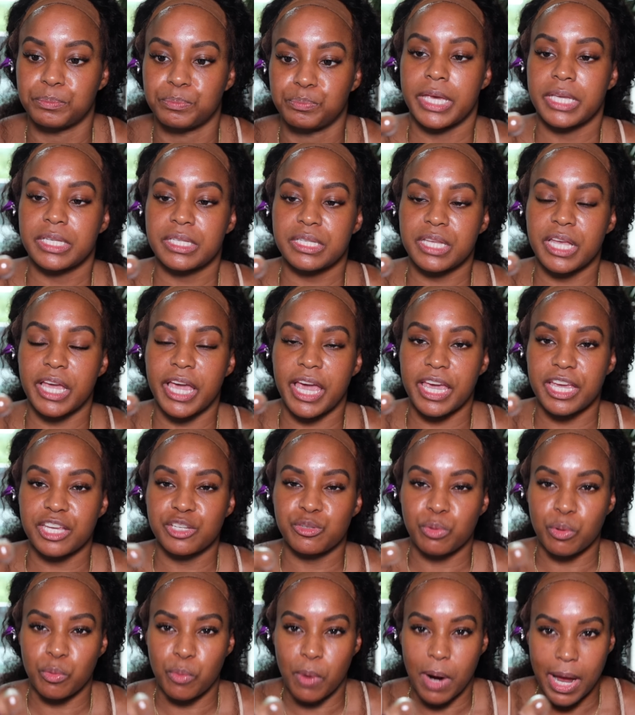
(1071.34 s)
Instant
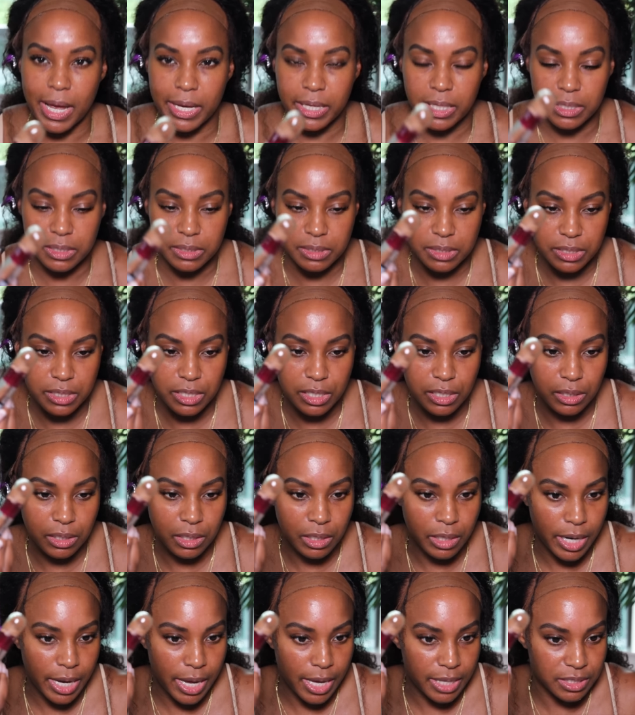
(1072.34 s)
Age Rewind
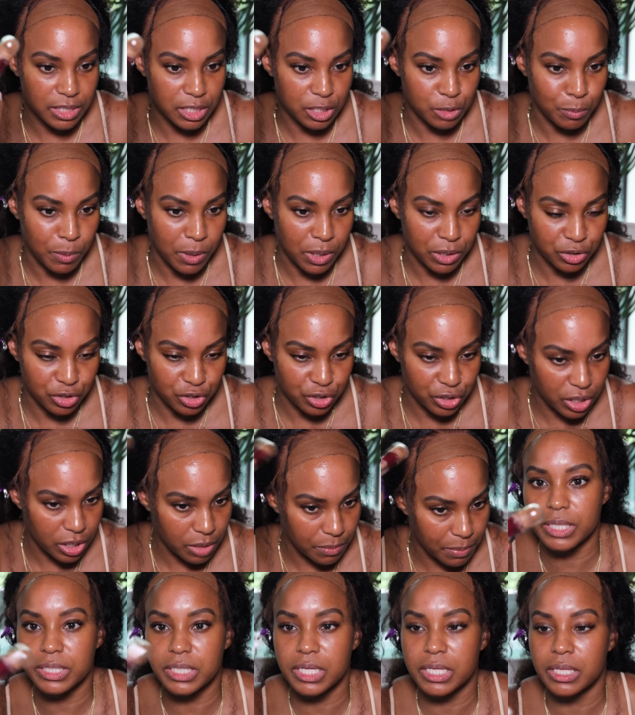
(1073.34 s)
concealer. It has a sponge
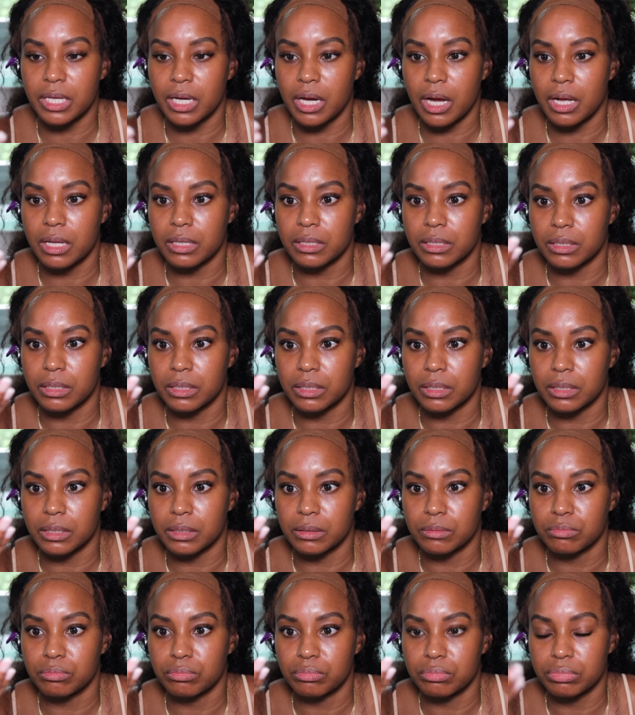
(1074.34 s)
tip. It's in the
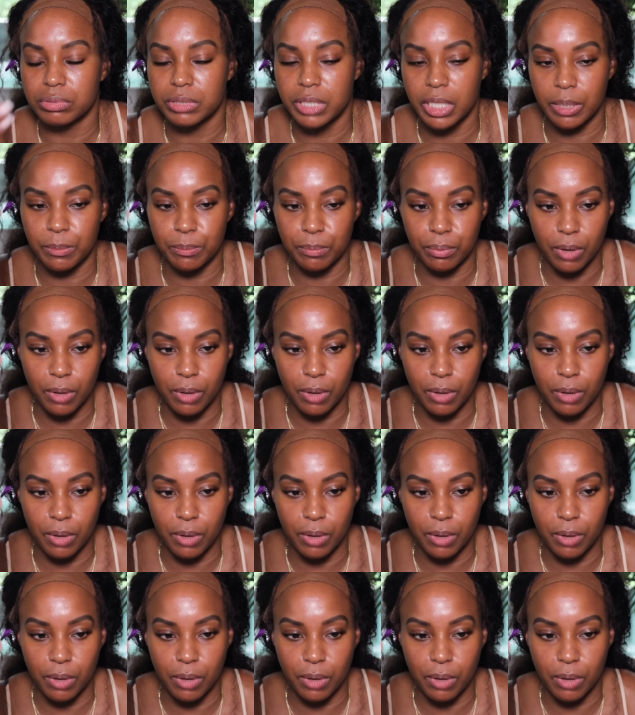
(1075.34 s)
color deep